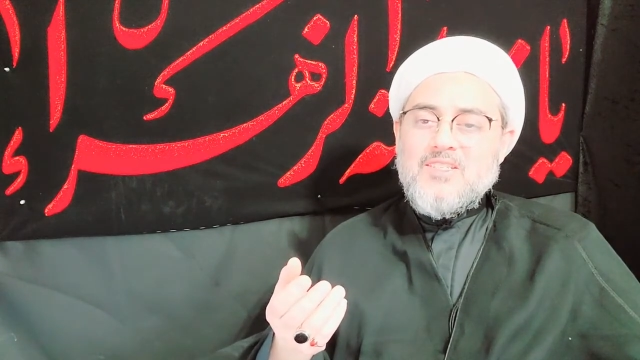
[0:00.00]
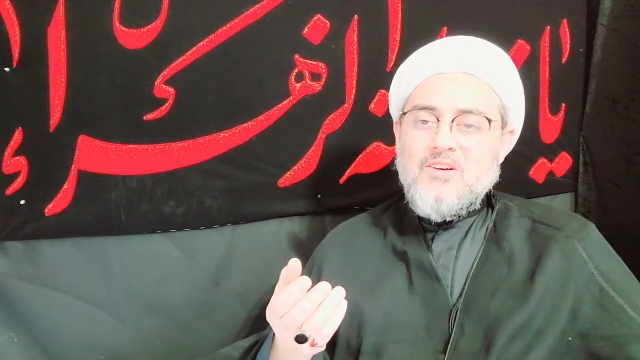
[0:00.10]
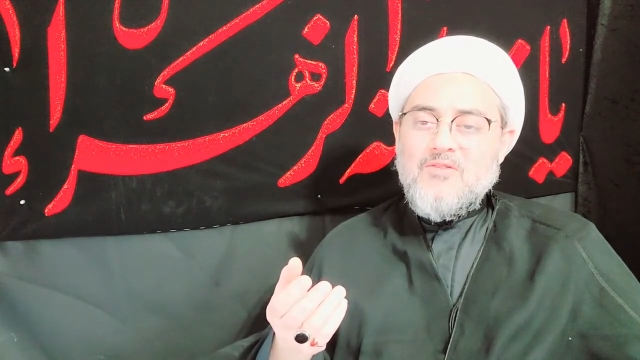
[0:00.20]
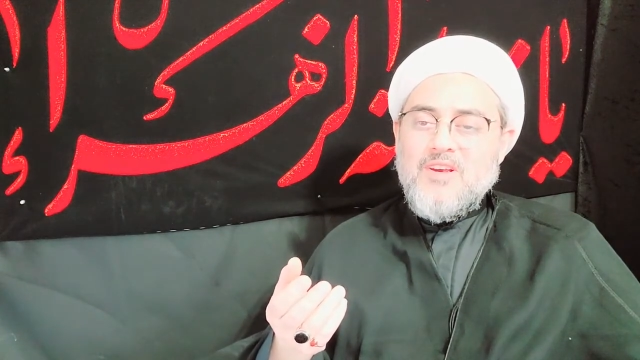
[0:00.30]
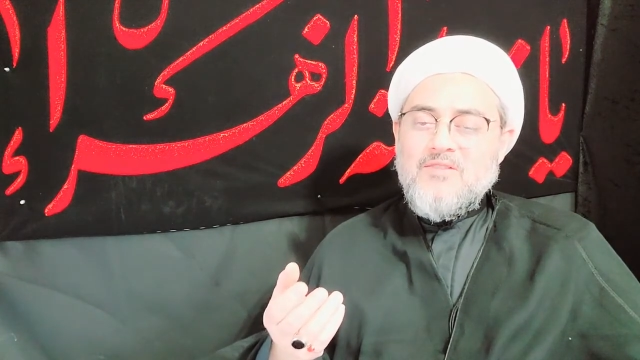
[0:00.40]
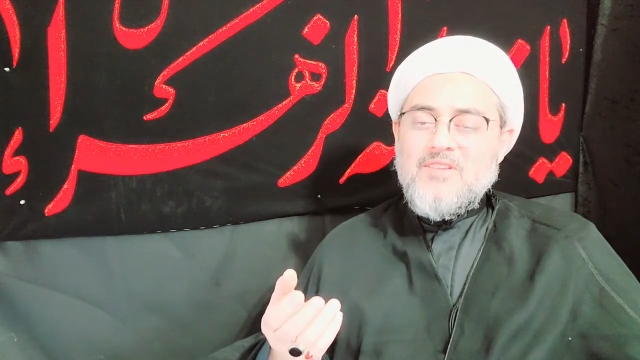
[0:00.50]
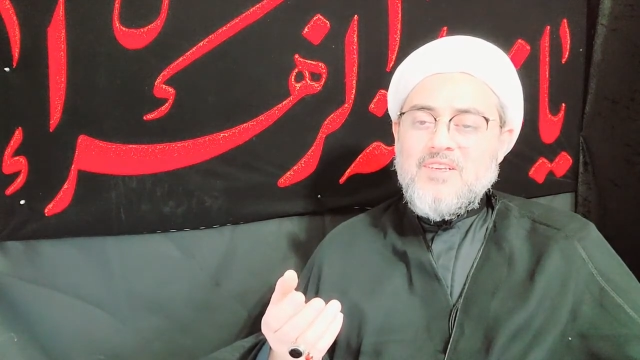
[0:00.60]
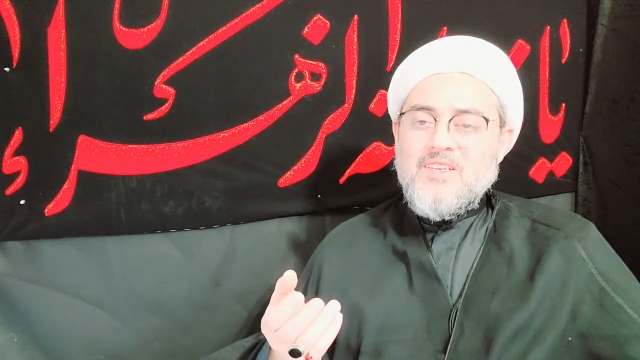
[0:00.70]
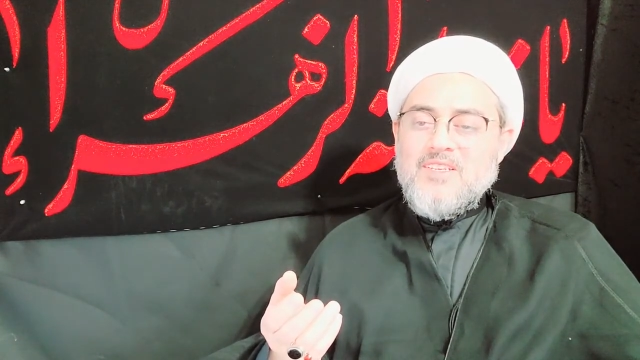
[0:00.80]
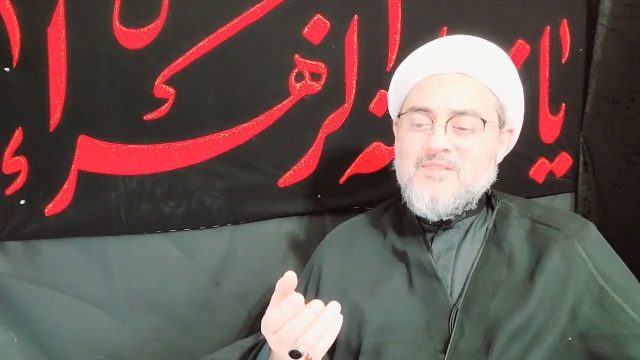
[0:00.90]
of every
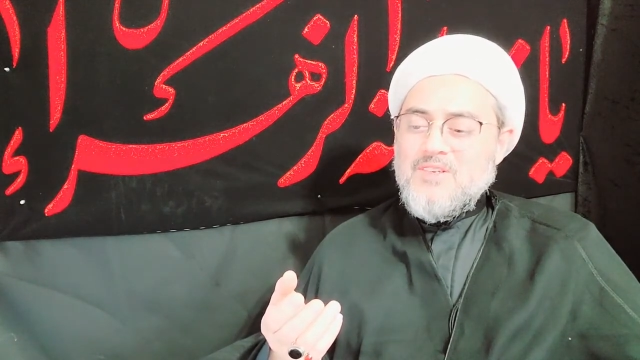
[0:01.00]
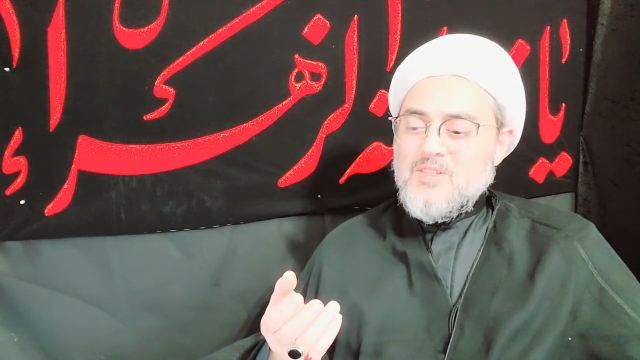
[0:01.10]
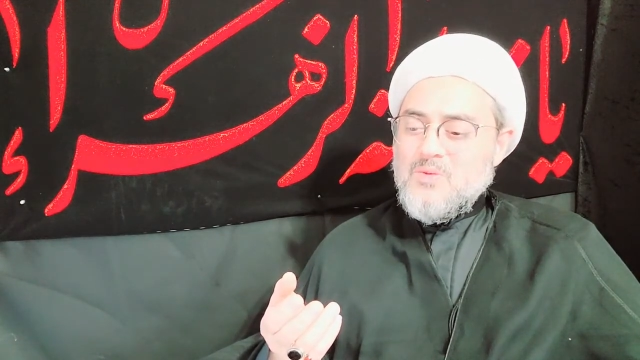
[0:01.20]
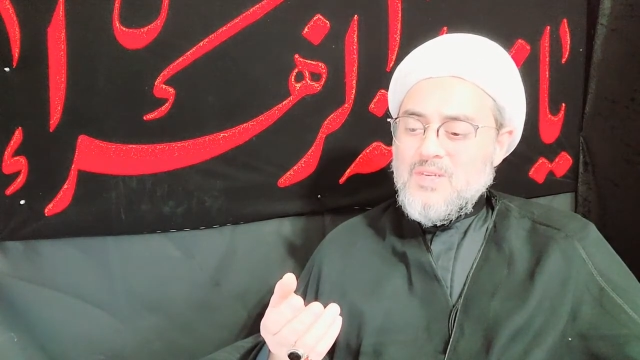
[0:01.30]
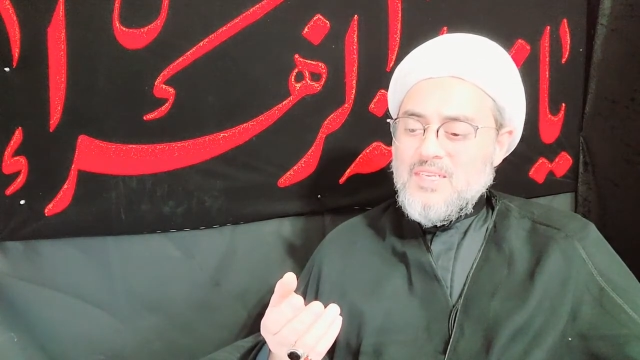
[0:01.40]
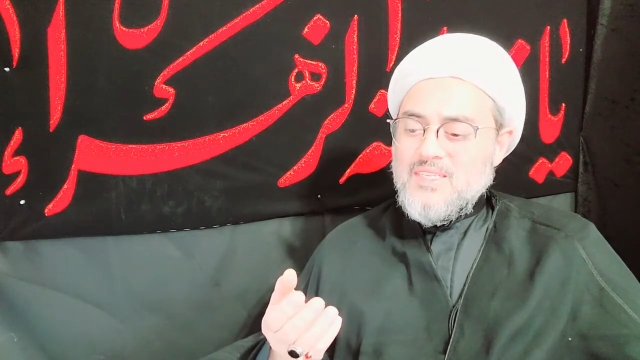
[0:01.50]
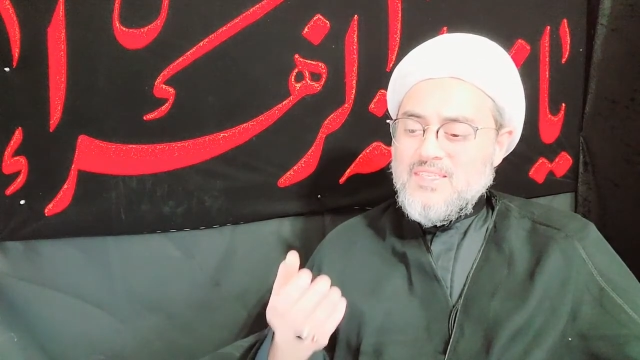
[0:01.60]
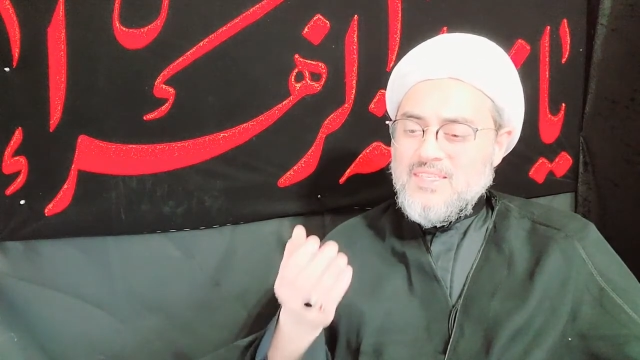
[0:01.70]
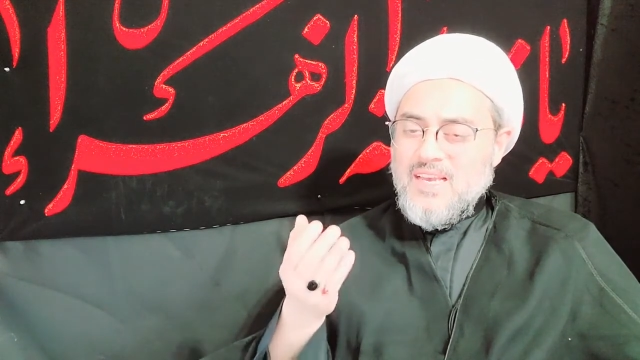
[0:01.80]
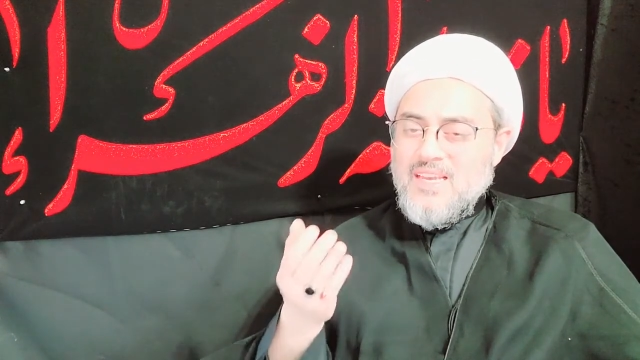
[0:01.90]
individual is
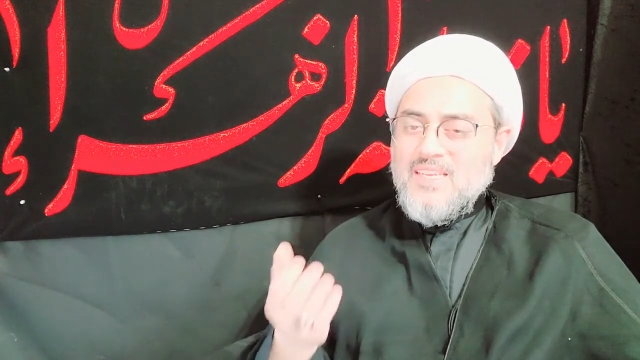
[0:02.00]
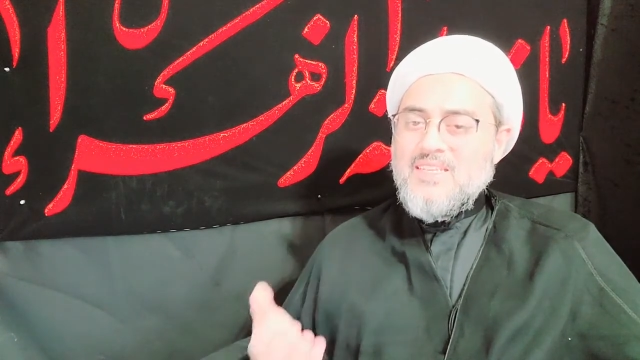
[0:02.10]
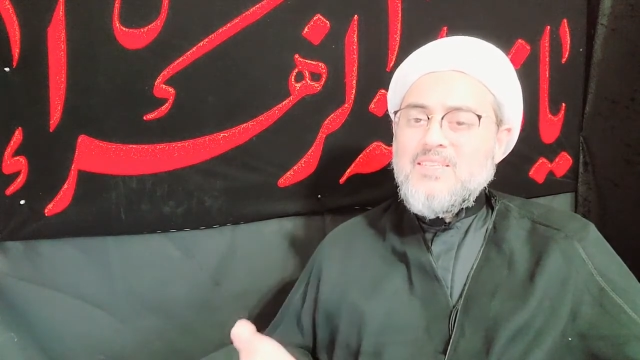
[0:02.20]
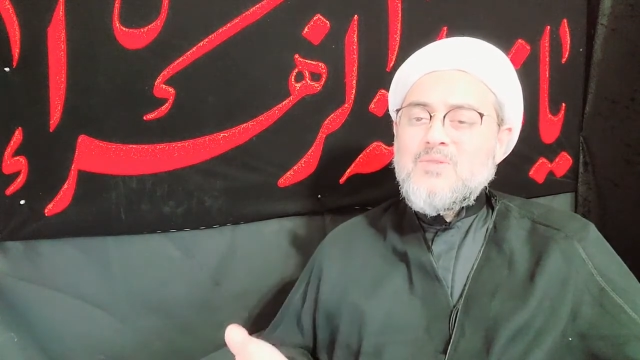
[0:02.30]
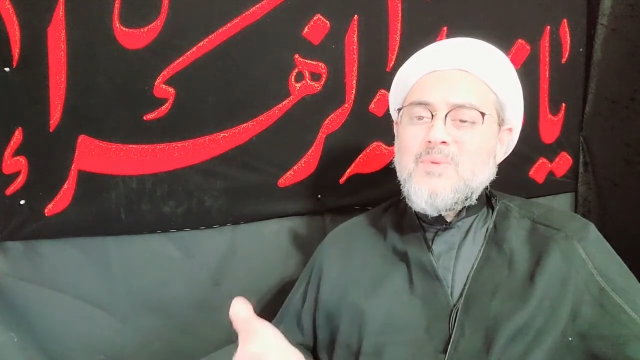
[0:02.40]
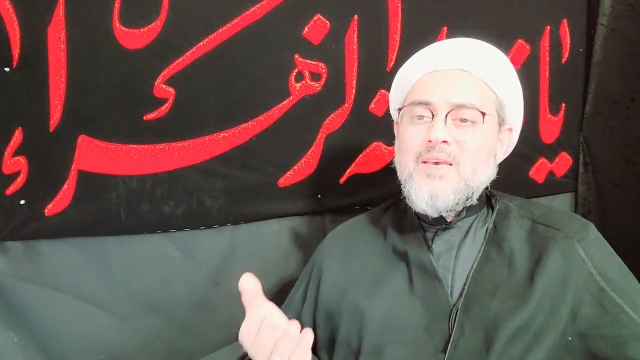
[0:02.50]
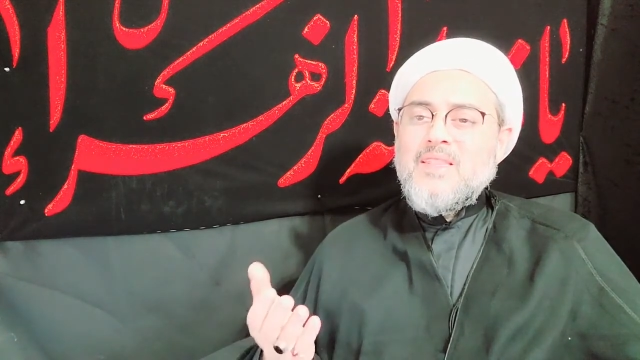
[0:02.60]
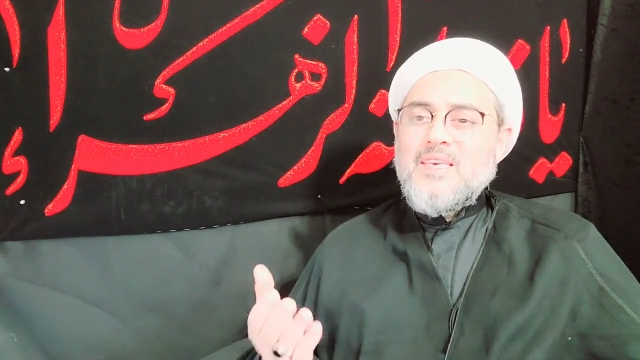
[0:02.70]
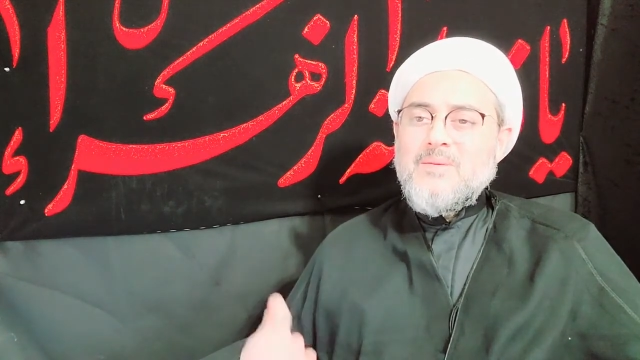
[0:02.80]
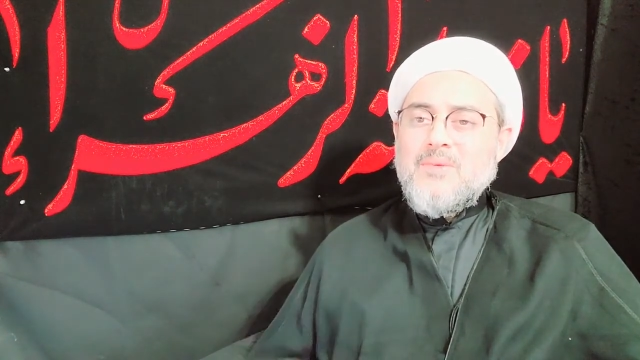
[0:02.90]
signed by
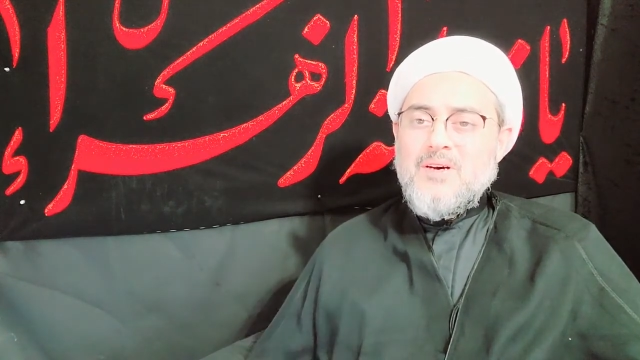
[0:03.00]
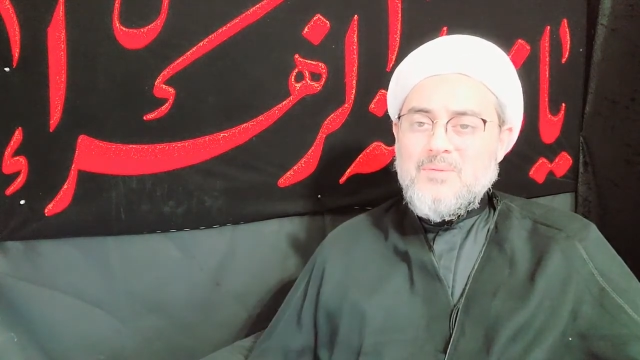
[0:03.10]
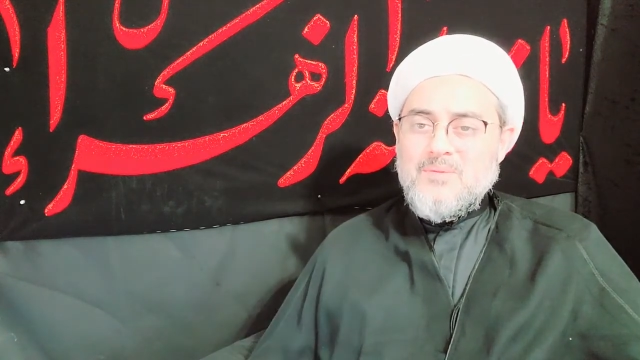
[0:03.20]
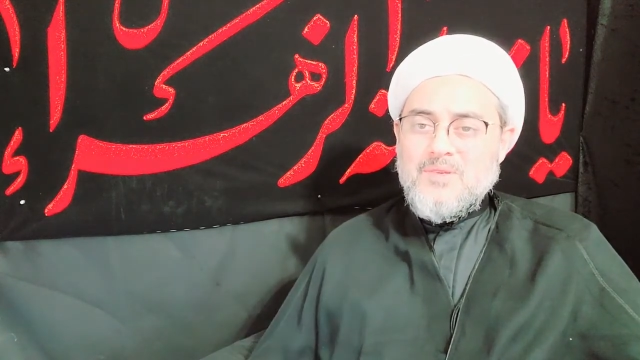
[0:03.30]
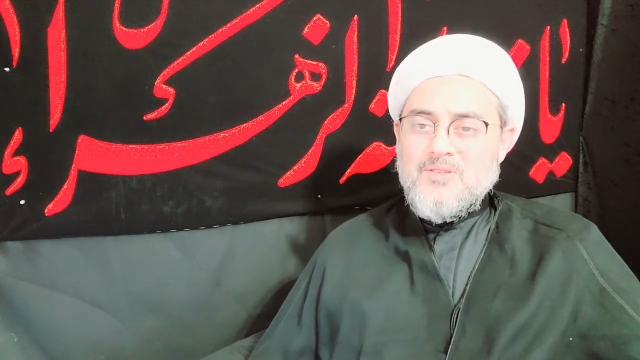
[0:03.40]
the Imam.